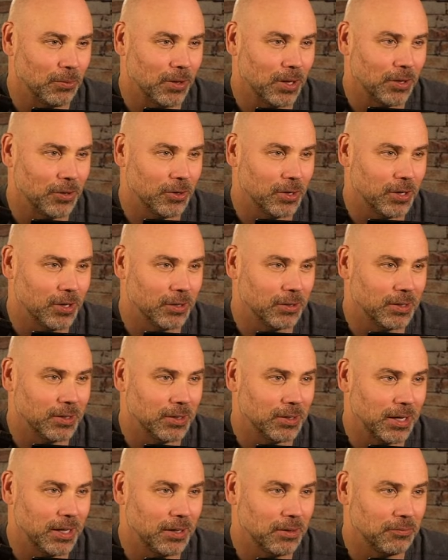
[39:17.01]
other here,
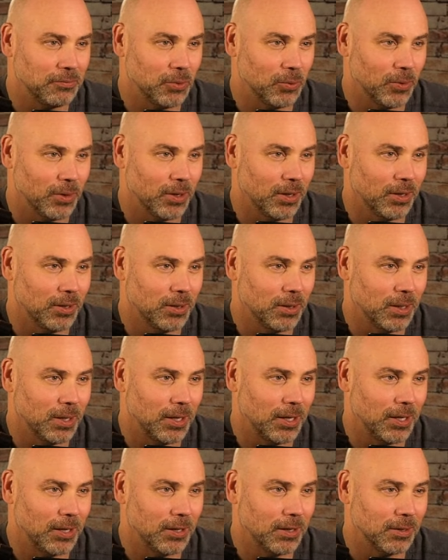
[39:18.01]
Danny, if you want
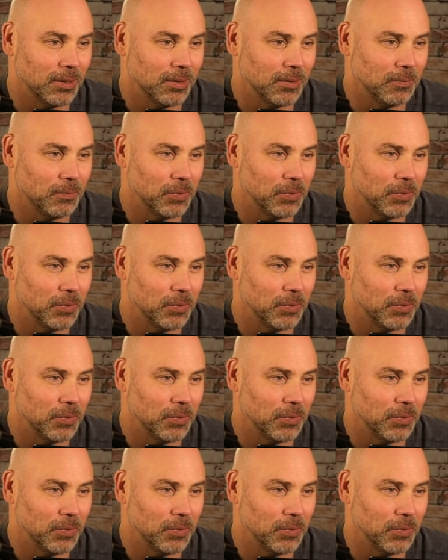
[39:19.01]
to.